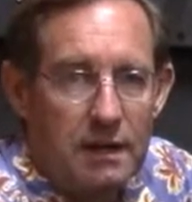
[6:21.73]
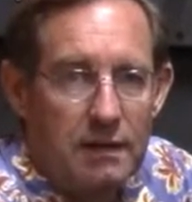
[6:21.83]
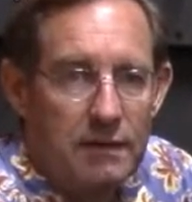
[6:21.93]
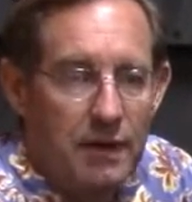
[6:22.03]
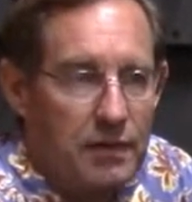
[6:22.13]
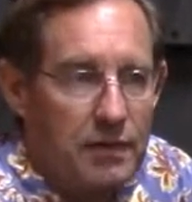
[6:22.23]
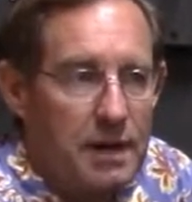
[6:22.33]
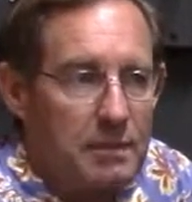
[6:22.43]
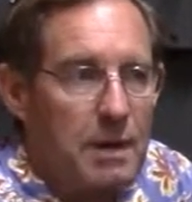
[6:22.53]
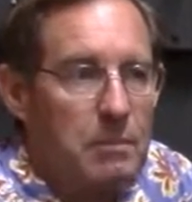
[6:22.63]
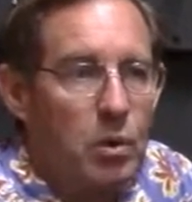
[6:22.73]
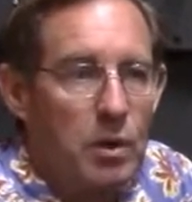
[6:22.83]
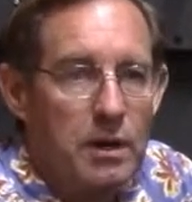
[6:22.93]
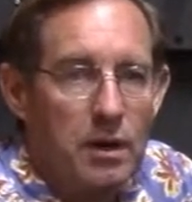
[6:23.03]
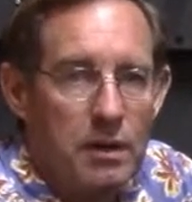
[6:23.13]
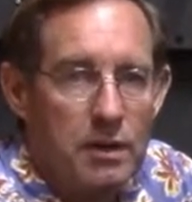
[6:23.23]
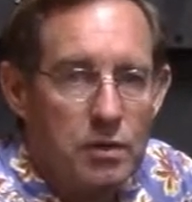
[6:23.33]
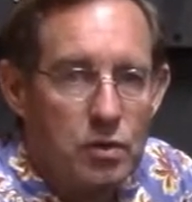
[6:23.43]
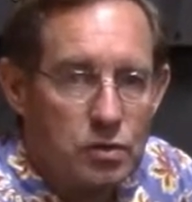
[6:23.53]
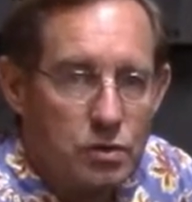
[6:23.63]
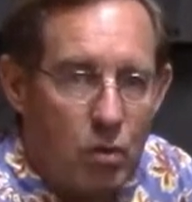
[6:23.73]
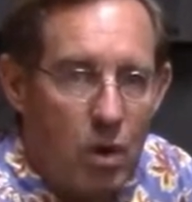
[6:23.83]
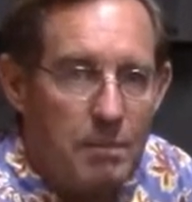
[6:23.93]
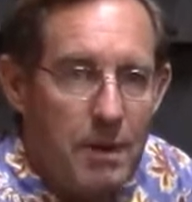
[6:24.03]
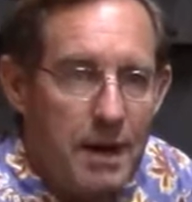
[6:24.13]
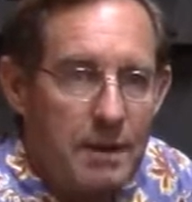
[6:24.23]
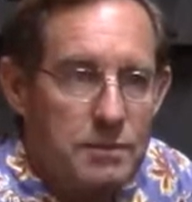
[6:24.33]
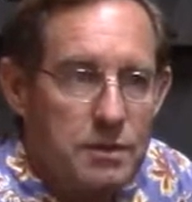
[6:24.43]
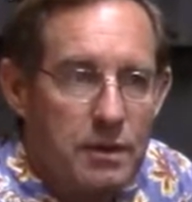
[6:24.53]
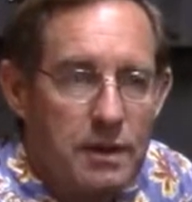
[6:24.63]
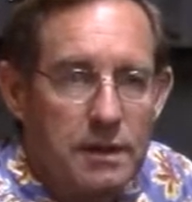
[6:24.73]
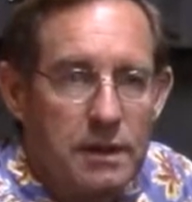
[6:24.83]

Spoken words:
felt that I'm going to put in all the drawer bottoms so that